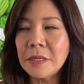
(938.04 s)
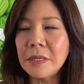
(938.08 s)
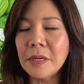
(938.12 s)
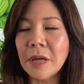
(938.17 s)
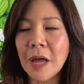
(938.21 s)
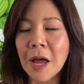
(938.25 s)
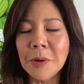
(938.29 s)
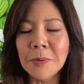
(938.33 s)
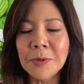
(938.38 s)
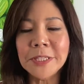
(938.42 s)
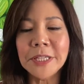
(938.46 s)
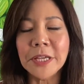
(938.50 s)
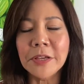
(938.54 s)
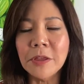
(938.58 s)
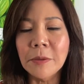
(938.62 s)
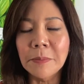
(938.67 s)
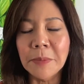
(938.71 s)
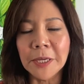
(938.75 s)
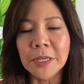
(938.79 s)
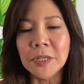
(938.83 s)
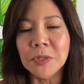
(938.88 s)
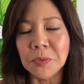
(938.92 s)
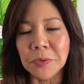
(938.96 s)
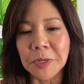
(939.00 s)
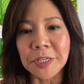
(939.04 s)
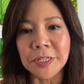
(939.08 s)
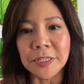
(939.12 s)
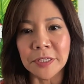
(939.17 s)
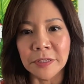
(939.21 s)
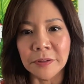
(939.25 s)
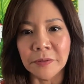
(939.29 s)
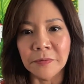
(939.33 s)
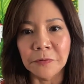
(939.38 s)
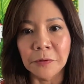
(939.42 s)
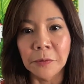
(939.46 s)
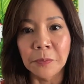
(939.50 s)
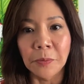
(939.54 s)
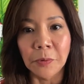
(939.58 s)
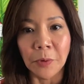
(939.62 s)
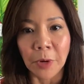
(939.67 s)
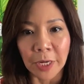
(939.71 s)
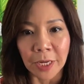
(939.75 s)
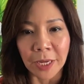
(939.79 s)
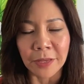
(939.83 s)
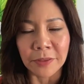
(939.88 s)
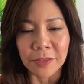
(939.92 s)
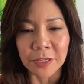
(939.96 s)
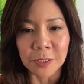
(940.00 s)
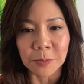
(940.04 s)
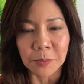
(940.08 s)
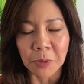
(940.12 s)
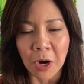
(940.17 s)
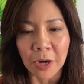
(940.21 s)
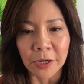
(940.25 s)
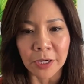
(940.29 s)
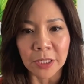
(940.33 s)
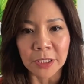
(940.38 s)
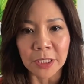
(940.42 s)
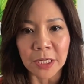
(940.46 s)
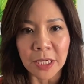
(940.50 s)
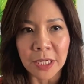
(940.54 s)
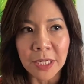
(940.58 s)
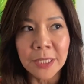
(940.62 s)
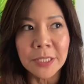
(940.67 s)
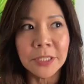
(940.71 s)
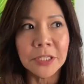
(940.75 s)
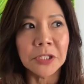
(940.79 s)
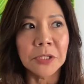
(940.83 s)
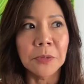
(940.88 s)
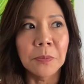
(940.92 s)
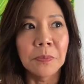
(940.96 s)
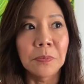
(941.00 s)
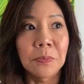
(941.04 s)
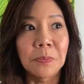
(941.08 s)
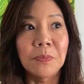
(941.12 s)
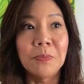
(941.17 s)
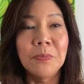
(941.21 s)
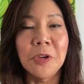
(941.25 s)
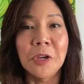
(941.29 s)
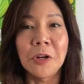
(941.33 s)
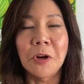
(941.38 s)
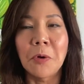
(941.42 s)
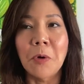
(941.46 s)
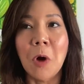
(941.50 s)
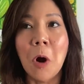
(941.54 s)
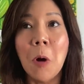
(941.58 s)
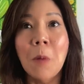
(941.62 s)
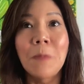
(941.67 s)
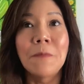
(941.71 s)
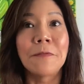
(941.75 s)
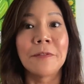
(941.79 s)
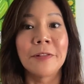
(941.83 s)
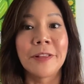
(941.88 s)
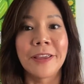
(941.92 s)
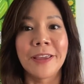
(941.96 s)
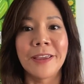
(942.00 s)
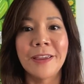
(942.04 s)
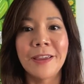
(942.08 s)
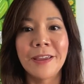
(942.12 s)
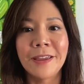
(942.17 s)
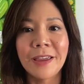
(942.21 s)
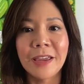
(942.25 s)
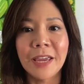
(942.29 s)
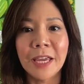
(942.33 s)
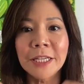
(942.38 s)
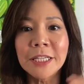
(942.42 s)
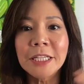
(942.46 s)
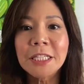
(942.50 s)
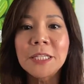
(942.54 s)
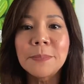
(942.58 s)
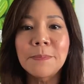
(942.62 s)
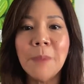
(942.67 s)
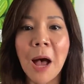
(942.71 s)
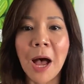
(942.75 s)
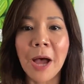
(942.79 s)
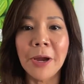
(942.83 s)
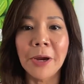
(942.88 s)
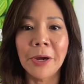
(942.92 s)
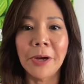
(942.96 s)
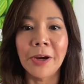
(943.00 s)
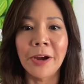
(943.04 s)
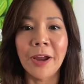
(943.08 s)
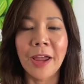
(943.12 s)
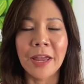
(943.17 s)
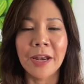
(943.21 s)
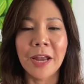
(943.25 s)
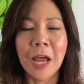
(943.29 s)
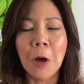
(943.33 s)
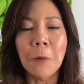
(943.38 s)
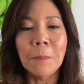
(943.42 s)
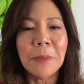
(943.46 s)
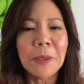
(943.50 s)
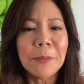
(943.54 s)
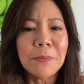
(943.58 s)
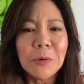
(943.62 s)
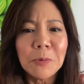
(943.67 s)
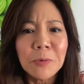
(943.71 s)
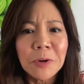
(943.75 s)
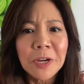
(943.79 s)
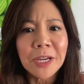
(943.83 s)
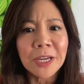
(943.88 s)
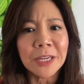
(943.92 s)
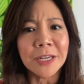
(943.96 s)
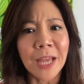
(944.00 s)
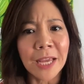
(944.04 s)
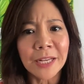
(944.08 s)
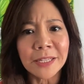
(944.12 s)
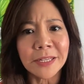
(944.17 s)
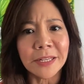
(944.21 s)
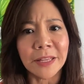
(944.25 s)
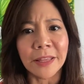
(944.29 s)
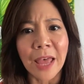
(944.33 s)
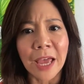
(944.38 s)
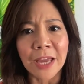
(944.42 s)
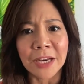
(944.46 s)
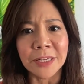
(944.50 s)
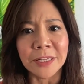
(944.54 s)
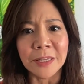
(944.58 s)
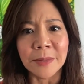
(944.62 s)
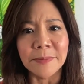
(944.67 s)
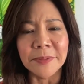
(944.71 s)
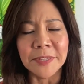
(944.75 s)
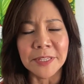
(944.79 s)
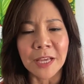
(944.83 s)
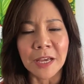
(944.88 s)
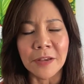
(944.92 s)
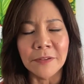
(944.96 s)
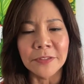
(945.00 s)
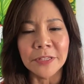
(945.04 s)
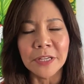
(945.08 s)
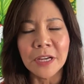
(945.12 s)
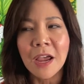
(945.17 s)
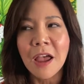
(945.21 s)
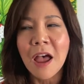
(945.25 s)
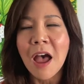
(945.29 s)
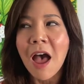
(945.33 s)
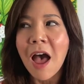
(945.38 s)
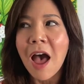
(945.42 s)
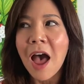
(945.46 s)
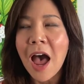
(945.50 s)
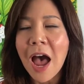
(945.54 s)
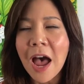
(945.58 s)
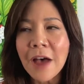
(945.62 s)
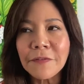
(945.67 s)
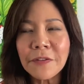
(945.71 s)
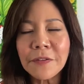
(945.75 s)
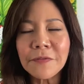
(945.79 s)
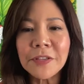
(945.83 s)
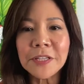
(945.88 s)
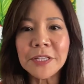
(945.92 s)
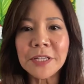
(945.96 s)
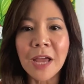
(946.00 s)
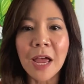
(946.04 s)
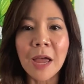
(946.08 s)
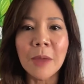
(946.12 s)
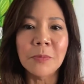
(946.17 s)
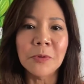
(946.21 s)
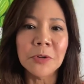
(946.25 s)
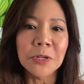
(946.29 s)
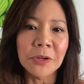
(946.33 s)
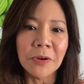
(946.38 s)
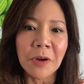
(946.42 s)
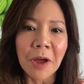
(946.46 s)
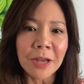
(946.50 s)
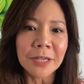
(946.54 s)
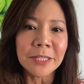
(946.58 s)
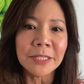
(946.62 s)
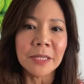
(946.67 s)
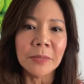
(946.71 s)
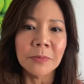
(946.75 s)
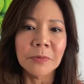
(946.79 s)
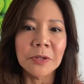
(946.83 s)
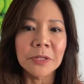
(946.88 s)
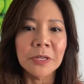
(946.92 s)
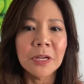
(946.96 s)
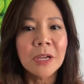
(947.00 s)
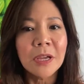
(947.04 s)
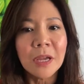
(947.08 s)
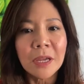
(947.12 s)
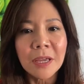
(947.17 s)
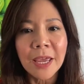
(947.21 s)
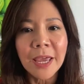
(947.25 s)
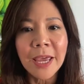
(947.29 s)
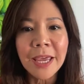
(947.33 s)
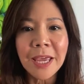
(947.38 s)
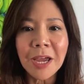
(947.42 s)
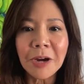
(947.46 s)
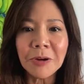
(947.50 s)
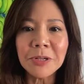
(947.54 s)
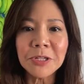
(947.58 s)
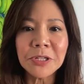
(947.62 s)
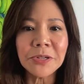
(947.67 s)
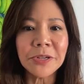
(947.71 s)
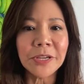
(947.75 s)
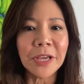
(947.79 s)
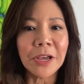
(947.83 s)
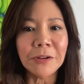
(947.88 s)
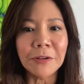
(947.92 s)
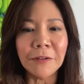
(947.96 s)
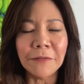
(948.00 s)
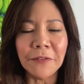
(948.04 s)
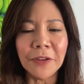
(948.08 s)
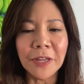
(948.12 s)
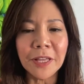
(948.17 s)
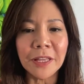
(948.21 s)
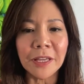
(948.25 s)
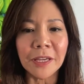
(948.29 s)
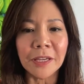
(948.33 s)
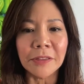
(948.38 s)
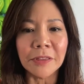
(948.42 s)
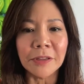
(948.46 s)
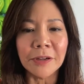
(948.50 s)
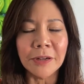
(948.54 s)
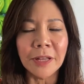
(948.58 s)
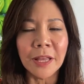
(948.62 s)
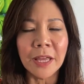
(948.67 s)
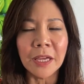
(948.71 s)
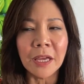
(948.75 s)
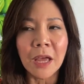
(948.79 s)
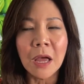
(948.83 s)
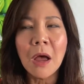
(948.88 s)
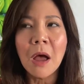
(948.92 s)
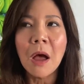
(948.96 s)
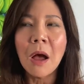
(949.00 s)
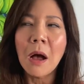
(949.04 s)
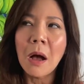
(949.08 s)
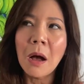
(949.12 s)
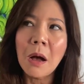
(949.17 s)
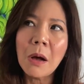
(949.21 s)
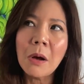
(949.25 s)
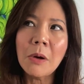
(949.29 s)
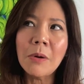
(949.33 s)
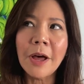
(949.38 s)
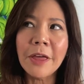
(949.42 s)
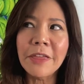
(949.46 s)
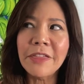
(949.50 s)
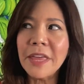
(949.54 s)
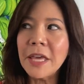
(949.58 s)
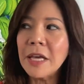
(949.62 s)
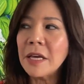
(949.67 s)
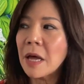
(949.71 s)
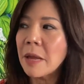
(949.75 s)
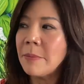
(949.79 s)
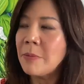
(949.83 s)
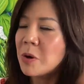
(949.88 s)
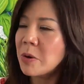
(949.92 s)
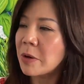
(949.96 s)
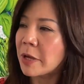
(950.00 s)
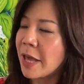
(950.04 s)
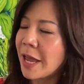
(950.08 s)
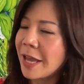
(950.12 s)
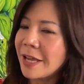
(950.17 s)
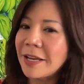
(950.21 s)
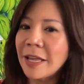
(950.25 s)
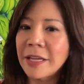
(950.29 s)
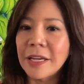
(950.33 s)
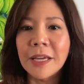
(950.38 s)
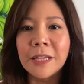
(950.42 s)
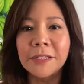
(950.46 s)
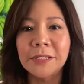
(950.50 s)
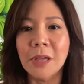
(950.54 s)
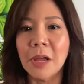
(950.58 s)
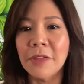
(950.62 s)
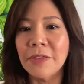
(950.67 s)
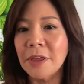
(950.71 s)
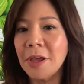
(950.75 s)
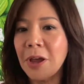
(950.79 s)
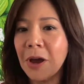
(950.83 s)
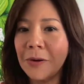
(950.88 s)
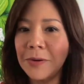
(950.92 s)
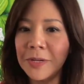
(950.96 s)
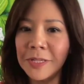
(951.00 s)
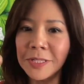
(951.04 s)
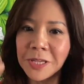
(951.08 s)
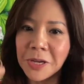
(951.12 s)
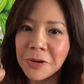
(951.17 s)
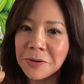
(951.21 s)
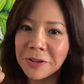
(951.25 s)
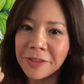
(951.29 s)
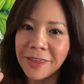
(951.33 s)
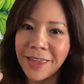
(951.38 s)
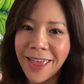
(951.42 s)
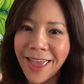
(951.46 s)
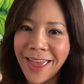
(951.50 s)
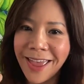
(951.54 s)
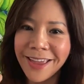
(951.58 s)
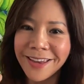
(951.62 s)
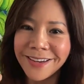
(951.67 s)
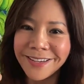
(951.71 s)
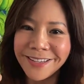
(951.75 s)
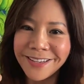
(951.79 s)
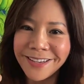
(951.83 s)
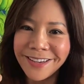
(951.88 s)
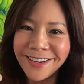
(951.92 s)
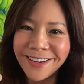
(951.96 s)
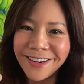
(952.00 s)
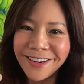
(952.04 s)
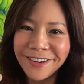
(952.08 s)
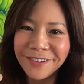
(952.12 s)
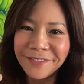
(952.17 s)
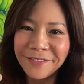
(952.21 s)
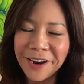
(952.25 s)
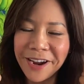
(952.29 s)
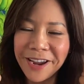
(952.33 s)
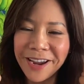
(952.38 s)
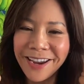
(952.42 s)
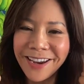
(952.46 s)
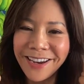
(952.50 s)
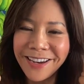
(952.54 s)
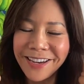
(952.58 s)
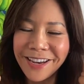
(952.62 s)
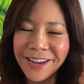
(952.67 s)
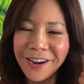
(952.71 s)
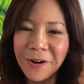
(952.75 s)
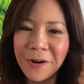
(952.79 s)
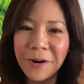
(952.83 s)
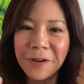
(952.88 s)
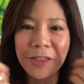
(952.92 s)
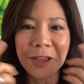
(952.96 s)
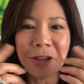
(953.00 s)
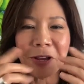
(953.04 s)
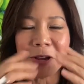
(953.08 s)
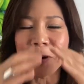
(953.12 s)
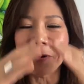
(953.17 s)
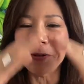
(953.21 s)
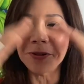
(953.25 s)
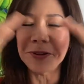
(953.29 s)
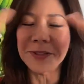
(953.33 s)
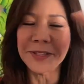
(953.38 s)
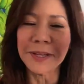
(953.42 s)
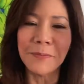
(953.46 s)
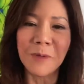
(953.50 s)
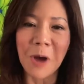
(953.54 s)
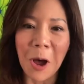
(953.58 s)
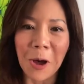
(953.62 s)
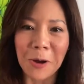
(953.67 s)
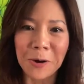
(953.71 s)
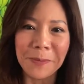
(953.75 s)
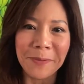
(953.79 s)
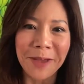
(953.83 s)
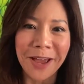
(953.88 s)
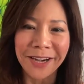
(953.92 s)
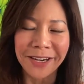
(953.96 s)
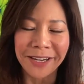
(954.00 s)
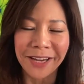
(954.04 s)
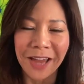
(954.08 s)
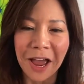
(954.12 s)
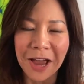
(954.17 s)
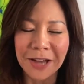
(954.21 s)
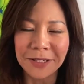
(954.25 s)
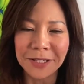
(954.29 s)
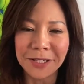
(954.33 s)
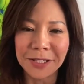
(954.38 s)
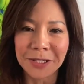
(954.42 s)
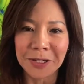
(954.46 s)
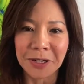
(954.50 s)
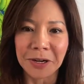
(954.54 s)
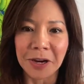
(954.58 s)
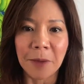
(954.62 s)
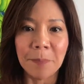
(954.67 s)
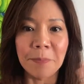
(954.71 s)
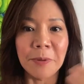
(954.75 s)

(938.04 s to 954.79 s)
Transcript: I would say the biggest reason for bringing this product is to you know, hopefully inspire and help people reconnect to that in themselves. Half of the time when you ask someone, "Hey, how are you doing? How are you feeling?" they're like, "Oh, I think I'm okay." Like it's they always go to the head, mm-hmm. right? Mm-hmm. Or they go to some automatic answer.